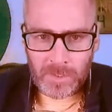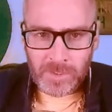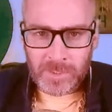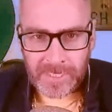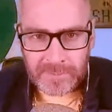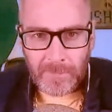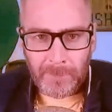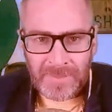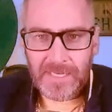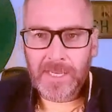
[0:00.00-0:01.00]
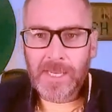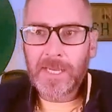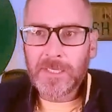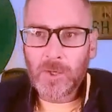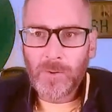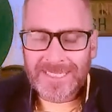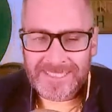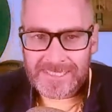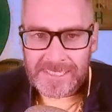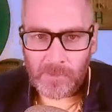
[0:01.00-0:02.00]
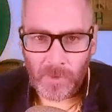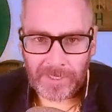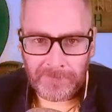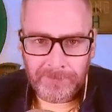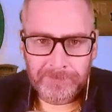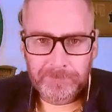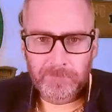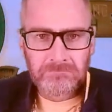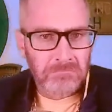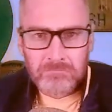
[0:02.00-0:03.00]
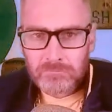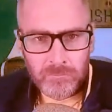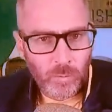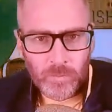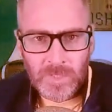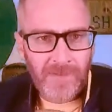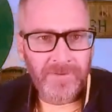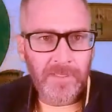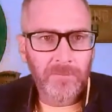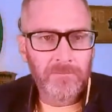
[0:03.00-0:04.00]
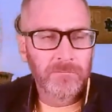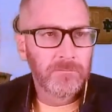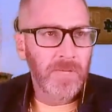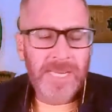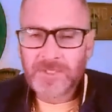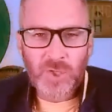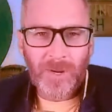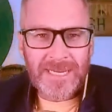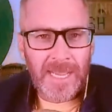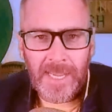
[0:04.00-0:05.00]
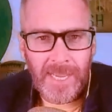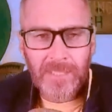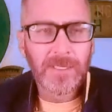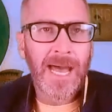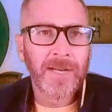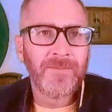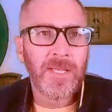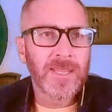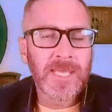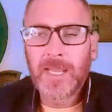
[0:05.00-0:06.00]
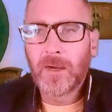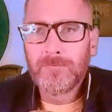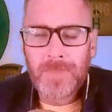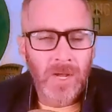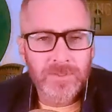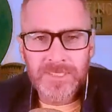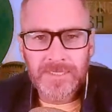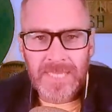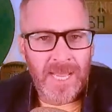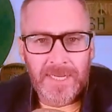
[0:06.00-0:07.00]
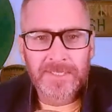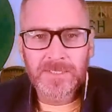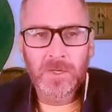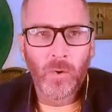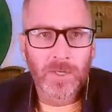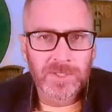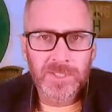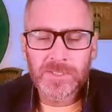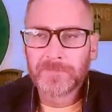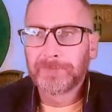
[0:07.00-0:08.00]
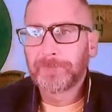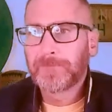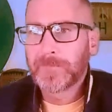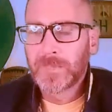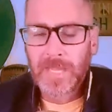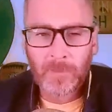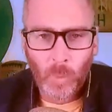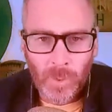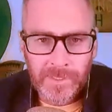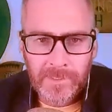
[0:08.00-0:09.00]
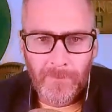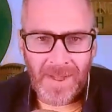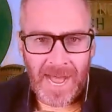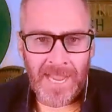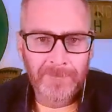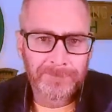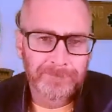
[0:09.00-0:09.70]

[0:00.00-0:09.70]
You get the big USC win. Love it. Enjoyed the hell out of it. They are melting down. It's gorgeous. Then we're in the bye.